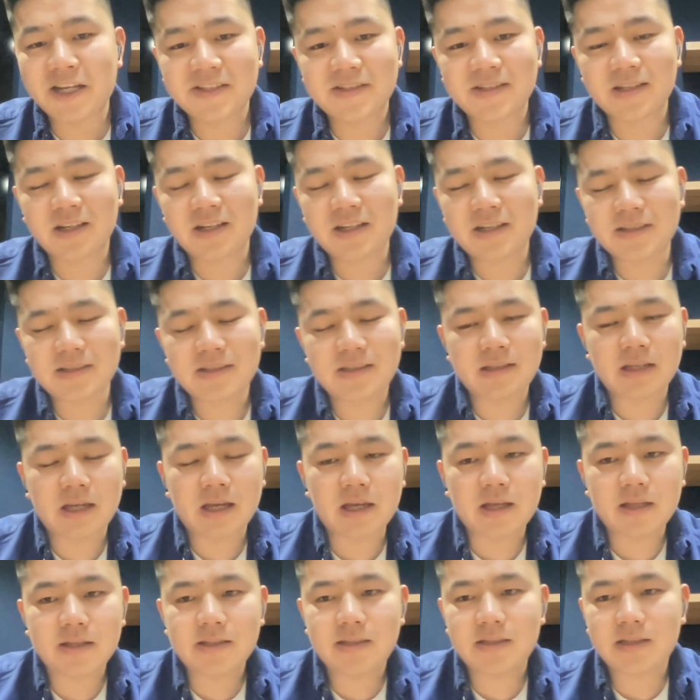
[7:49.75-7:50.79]
It is, it is.
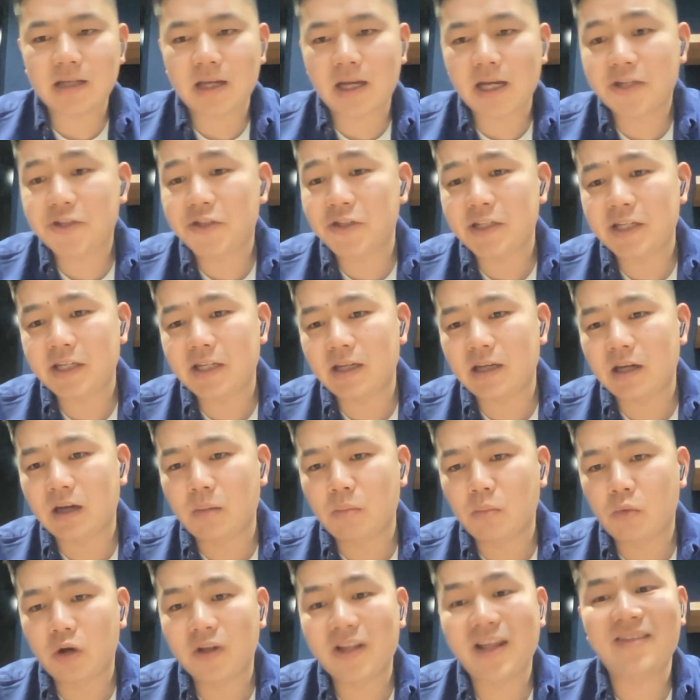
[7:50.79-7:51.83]
And actually,
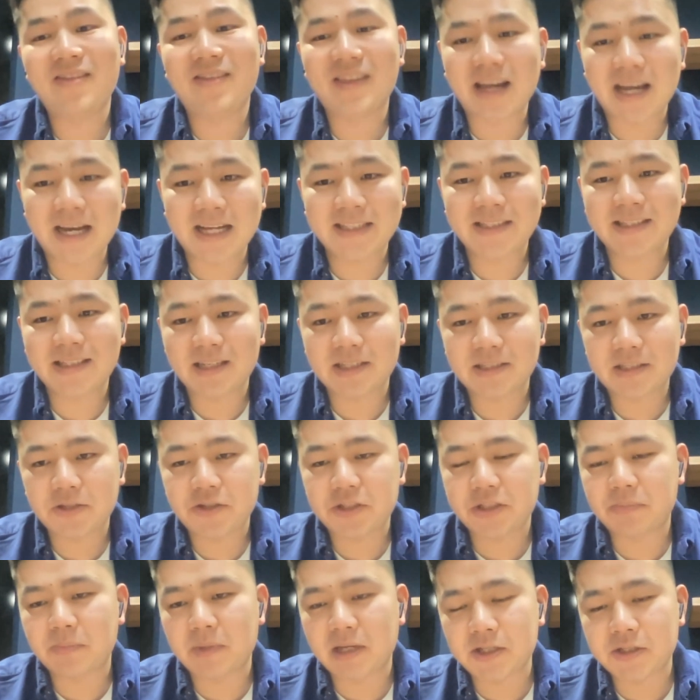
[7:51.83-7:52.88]
more than that, as I
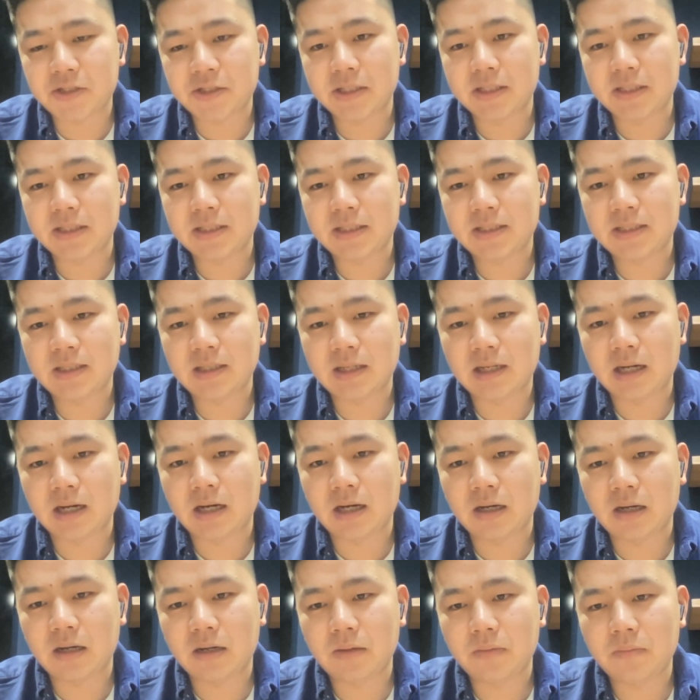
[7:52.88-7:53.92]
just mentioned,
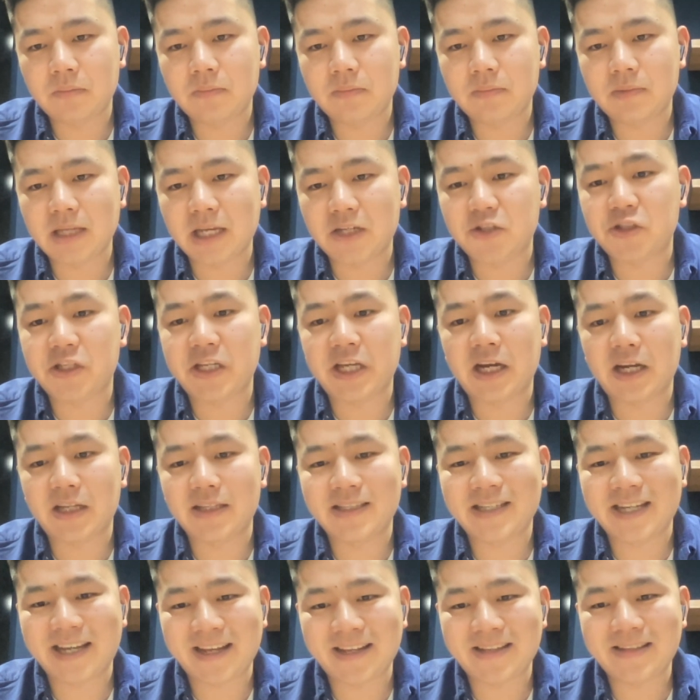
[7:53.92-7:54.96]

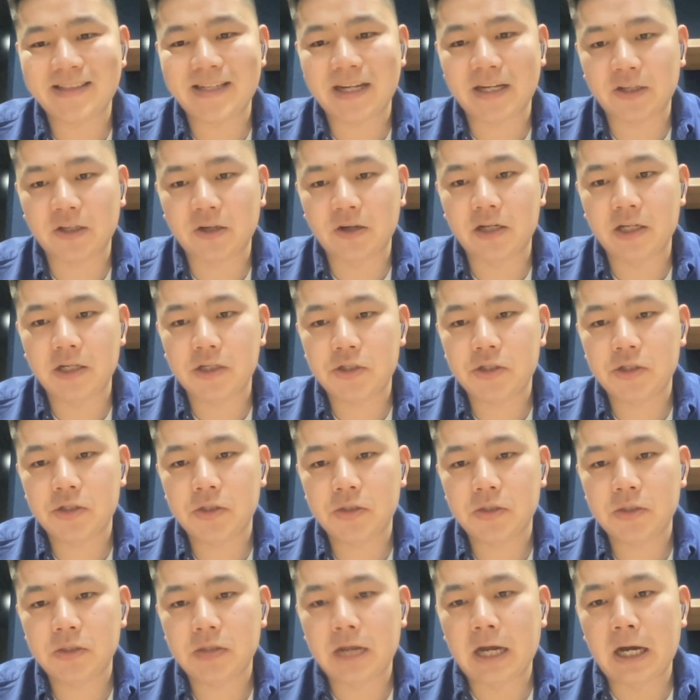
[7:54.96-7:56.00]
HDR10 technology,
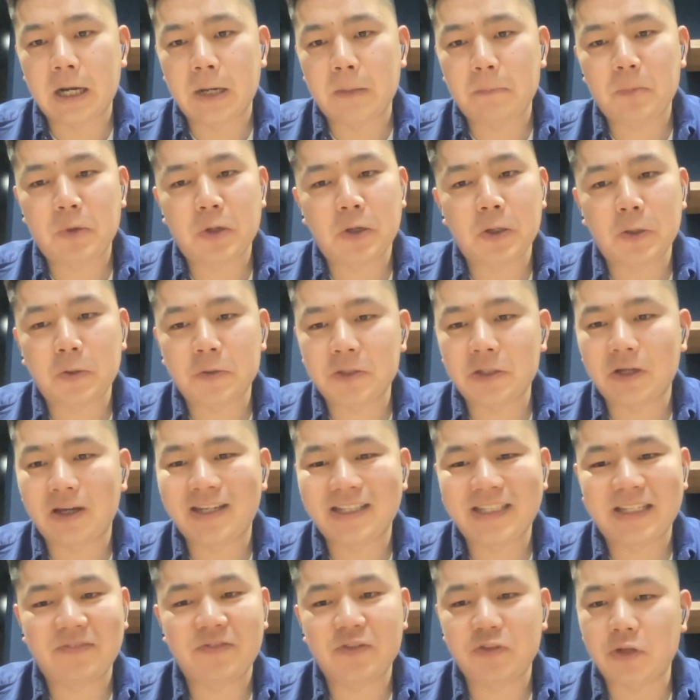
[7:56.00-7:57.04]
you know, so
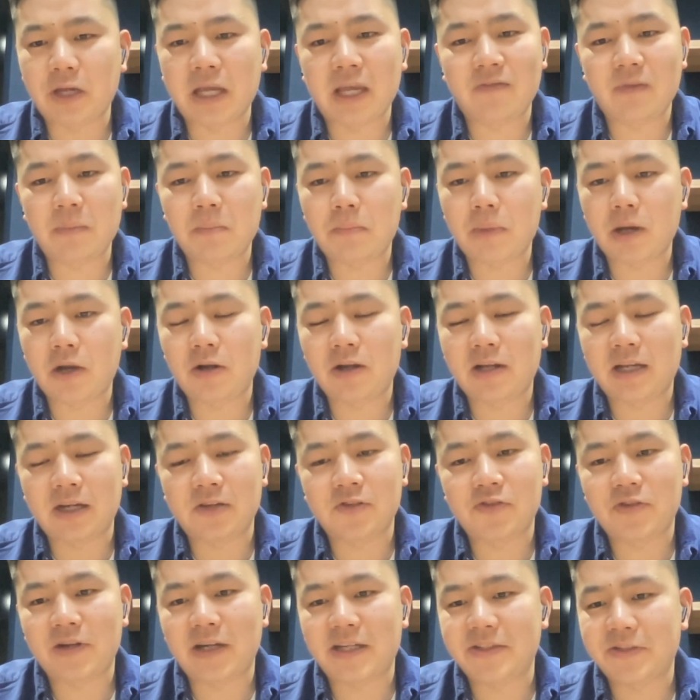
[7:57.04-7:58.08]
it gives you even better
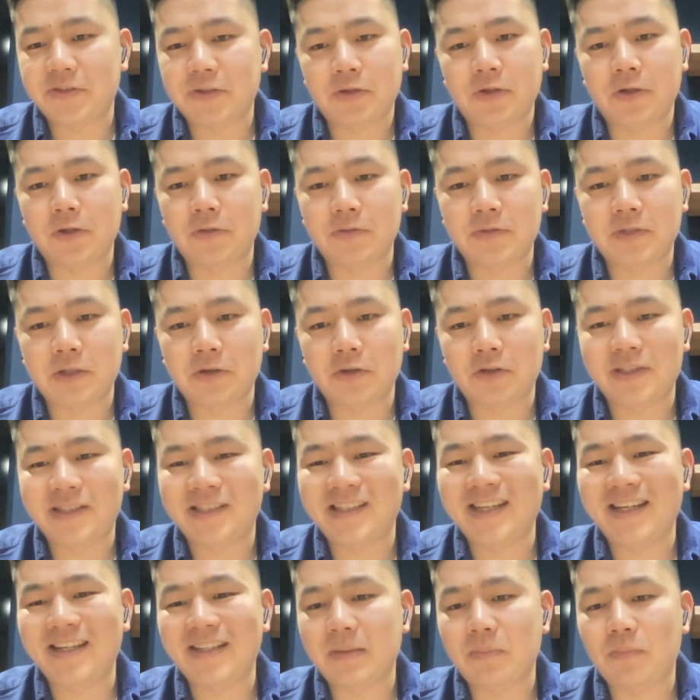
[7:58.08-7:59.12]
contrast, you know, so you
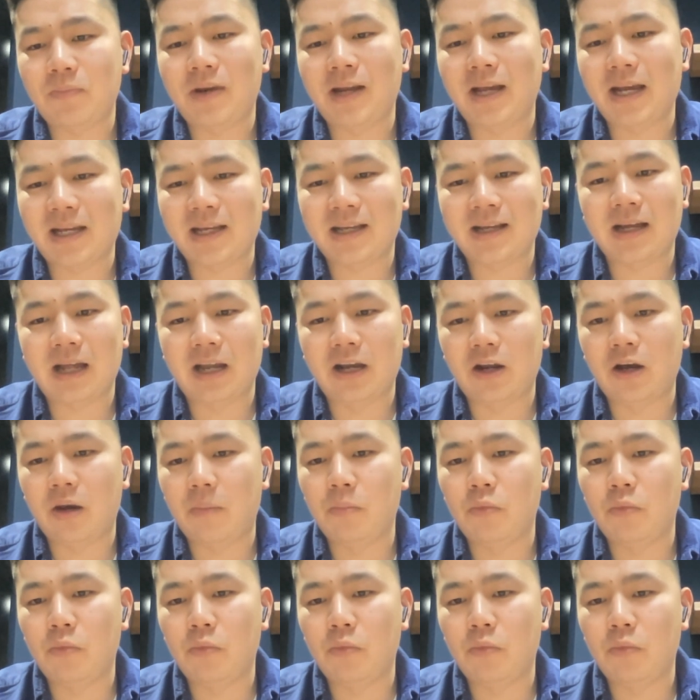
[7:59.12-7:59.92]
see the black a